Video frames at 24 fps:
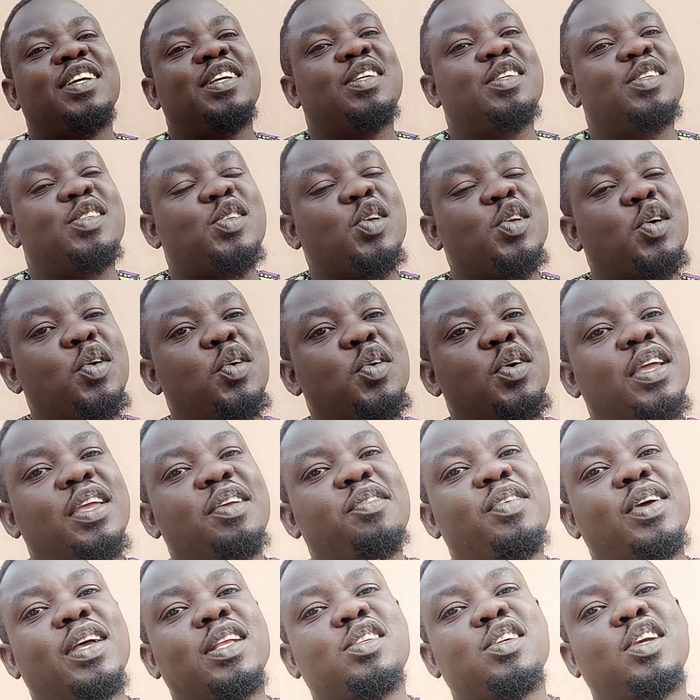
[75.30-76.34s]
So if
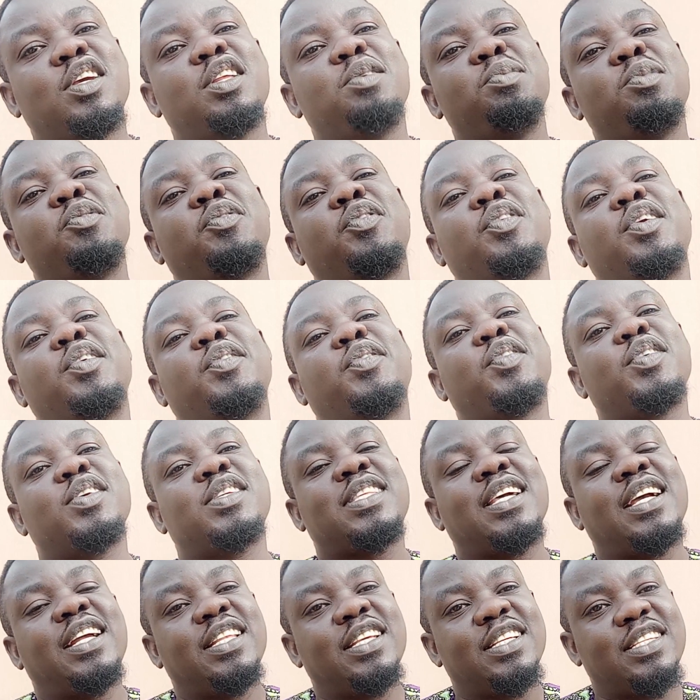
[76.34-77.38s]
you are joining me for the first
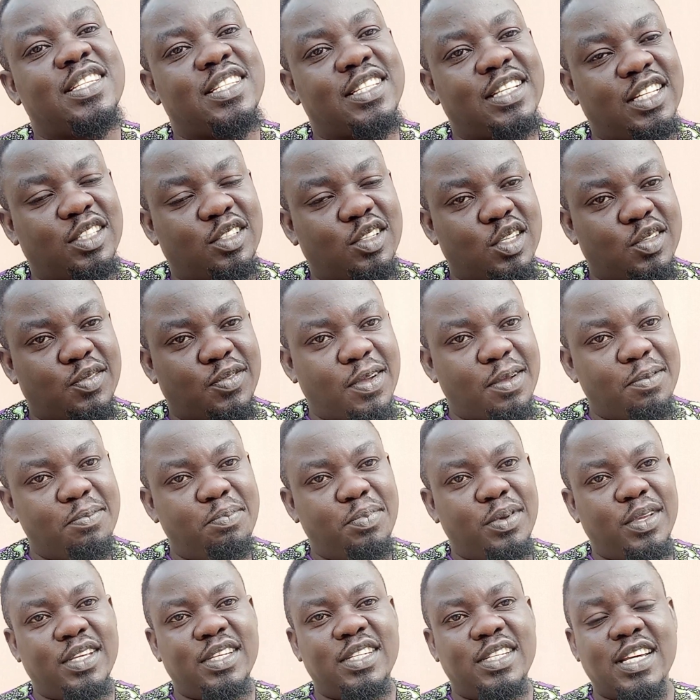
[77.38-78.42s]
time, this is Let Us Farm
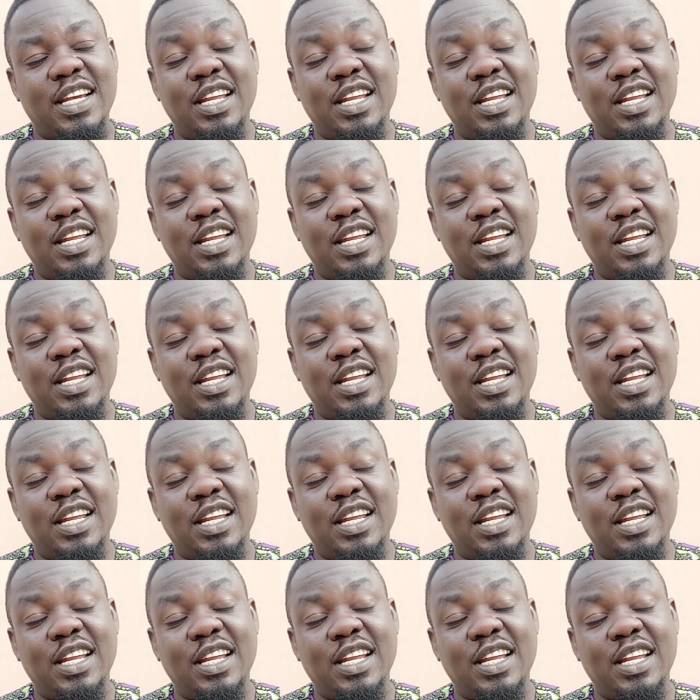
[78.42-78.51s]
page,